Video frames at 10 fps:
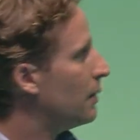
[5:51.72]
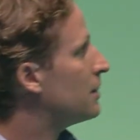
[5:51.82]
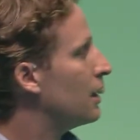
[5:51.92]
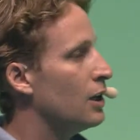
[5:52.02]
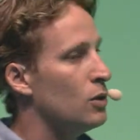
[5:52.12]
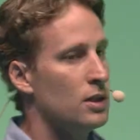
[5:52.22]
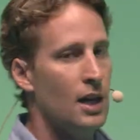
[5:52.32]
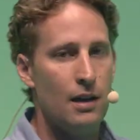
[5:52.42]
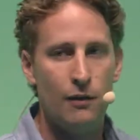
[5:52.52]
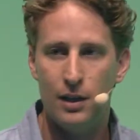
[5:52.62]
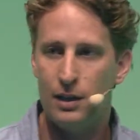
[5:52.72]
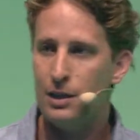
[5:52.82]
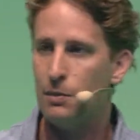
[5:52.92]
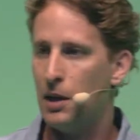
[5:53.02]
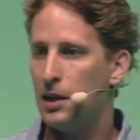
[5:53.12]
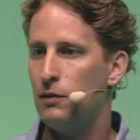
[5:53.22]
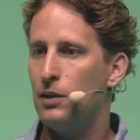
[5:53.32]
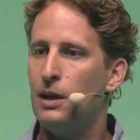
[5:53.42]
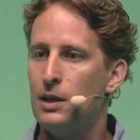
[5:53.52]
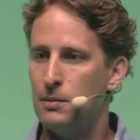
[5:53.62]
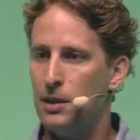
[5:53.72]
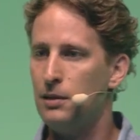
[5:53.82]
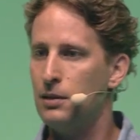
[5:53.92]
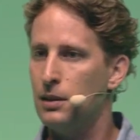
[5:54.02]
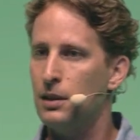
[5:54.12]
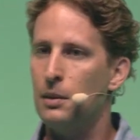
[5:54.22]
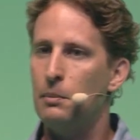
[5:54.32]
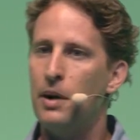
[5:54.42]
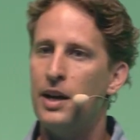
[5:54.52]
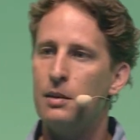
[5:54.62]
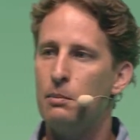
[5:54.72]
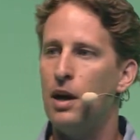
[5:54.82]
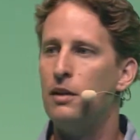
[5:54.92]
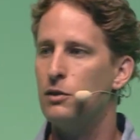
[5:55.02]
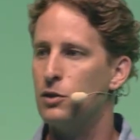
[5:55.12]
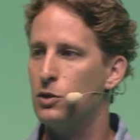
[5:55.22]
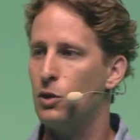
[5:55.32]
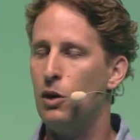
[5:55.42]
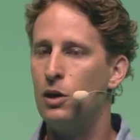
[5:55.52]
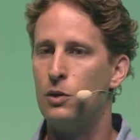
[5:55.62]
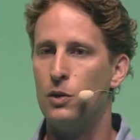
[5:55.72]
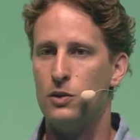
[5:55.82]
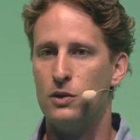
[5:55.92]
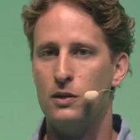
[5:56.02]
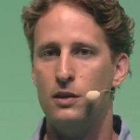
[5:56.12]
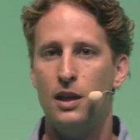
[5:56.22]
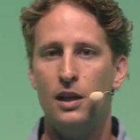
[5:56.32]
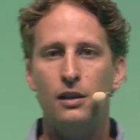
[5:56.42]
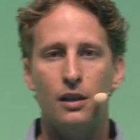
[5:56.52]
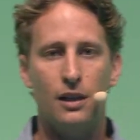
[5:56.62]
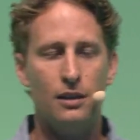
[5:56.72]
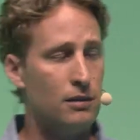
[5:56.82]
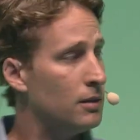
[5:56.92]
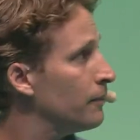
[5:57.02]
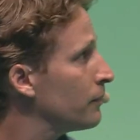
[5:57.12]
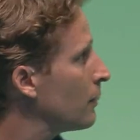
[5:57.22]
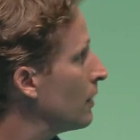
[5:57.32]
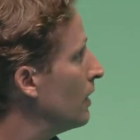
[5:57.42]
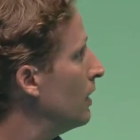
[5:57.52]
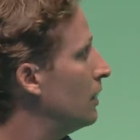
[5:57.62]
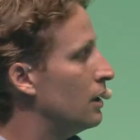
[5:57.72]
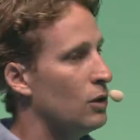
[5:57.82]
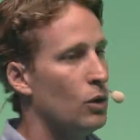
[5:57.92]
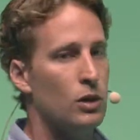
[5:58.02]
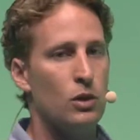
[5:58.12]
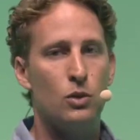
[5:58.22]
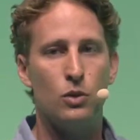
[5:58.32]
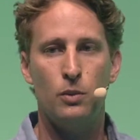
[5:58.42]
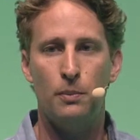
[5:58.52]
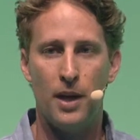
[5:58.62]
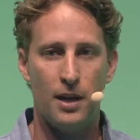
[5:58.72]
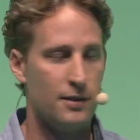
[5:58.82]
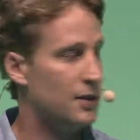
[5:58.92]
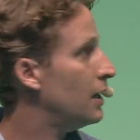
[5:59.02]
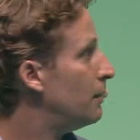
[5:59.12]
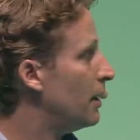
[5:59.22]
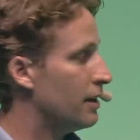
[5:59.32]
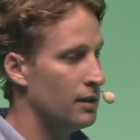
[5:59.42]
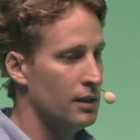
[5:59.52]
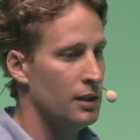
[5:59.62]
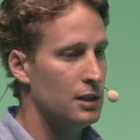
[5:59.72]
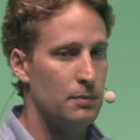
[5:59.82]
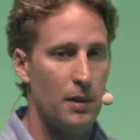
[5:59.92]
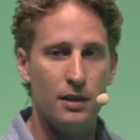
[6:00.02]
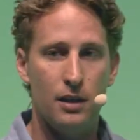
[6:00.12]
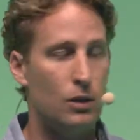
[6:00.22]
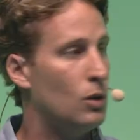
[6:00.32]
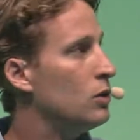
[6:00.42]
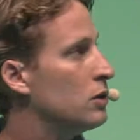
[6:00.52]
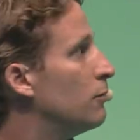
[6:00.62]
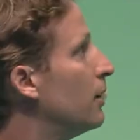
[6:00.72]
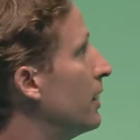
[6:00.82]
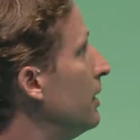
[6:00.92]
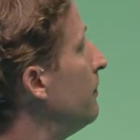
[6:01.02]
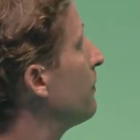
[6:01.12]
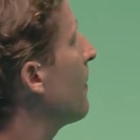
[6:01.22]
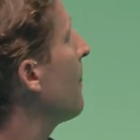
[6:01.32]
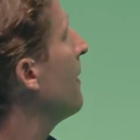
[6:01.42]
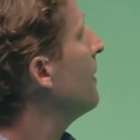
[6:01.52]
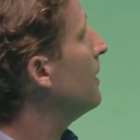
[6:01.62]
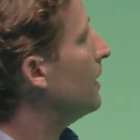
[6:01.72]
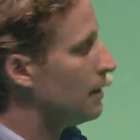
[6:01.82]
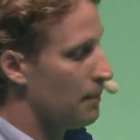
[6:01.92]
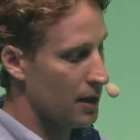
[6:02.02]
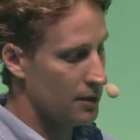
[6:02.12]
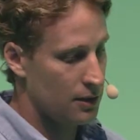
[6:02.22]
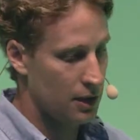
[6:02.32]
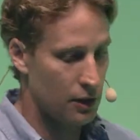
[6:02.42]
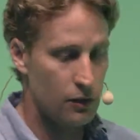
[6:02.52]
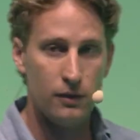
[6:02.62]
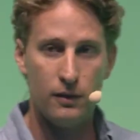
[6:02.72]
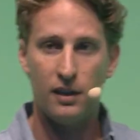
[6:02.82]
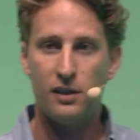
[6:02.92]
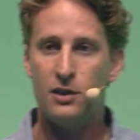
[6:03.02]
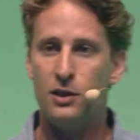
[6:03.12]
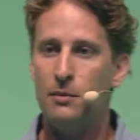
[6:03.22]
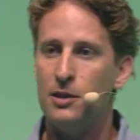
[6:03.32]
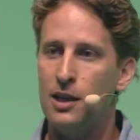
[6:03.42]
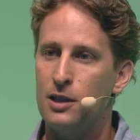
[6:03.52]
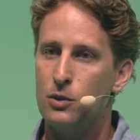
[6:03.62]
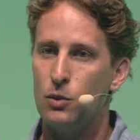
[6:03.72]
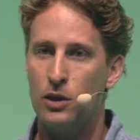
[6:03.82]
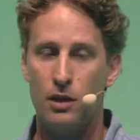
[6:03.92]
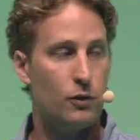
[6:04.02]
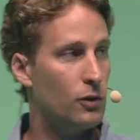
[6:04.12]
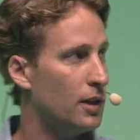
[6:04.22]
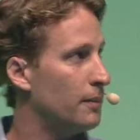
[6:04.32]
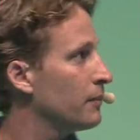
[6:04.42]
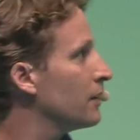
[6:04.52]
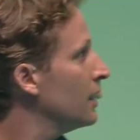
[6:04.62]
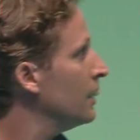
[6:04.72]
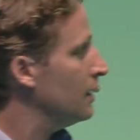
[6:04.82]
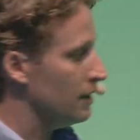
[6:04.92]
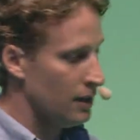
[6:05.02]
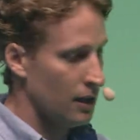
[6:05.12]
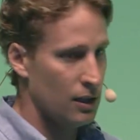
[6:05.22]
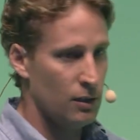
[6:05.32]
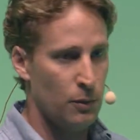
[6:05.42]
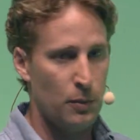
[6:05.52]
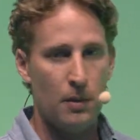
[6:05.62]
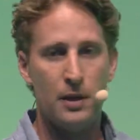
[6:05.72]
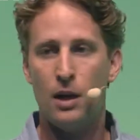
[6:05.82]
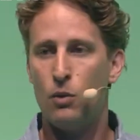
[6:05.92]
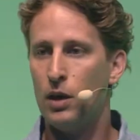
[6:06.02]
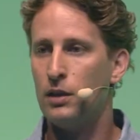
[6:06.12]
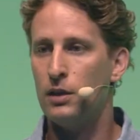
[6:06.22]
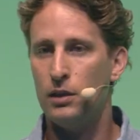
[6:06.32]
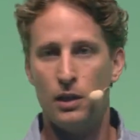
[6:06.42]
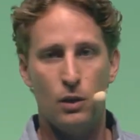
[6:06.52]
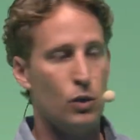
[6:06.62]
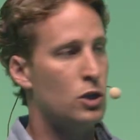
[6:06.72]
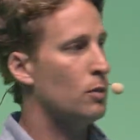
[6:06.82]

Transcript: basically use heavily display advertisement, buying banners all across the internet in order to pass eBay, spending tons of money in the past year, and it seems it's working for them. And you probably now wonder in which